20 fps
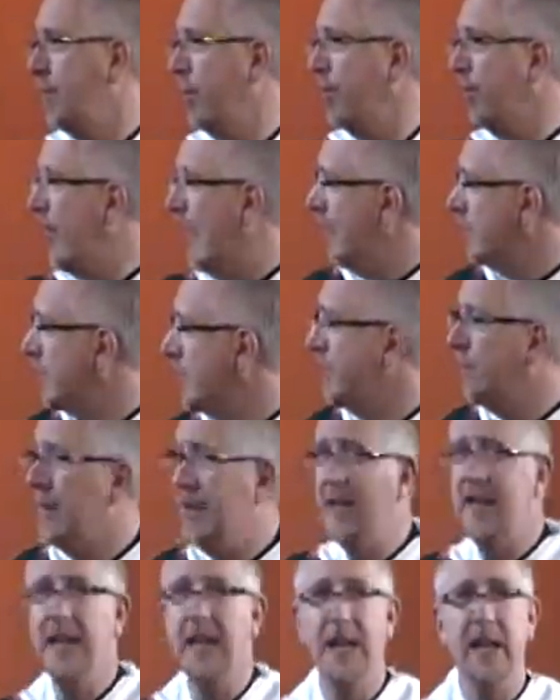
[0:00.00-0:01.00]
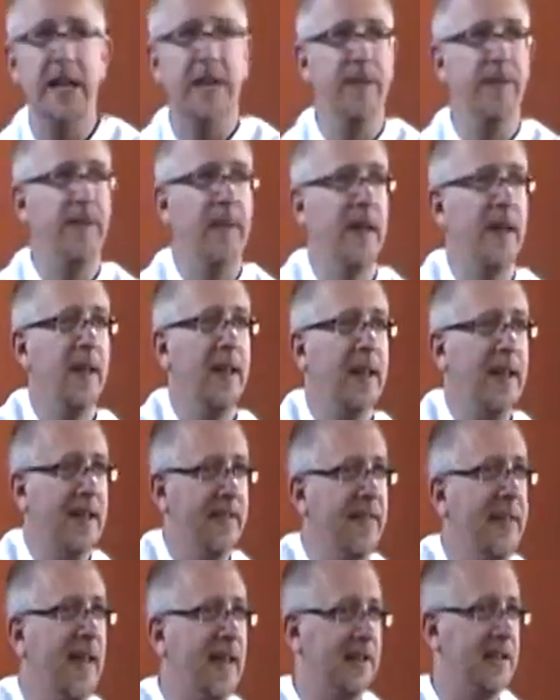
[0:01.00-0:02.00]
But we have to believe in